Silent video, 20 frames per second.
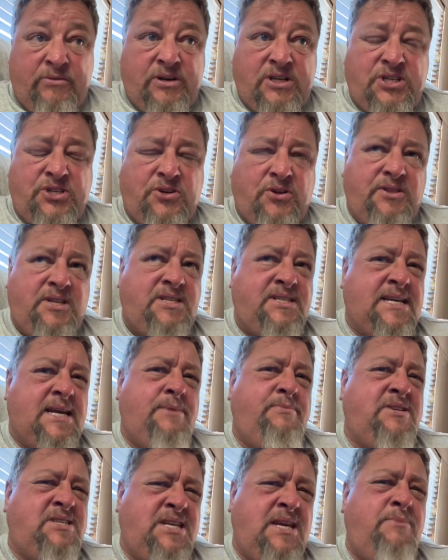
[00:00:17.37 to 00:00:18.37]
It's not the
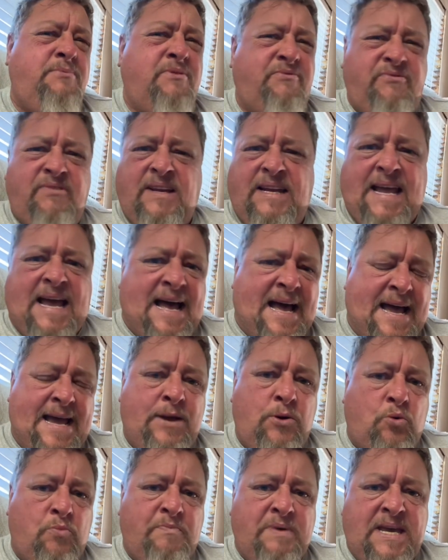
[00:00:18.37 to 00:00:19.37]
same as haemophilia A
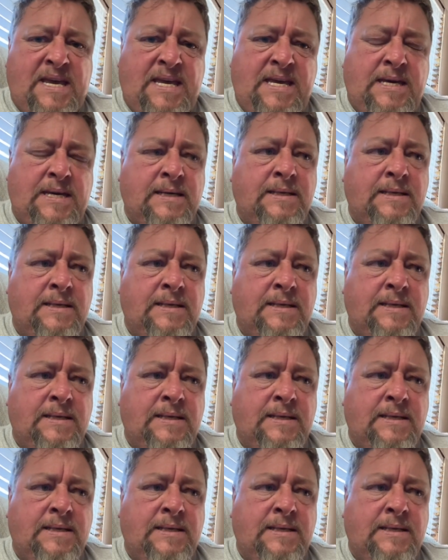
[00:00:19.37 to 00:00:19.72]
or B.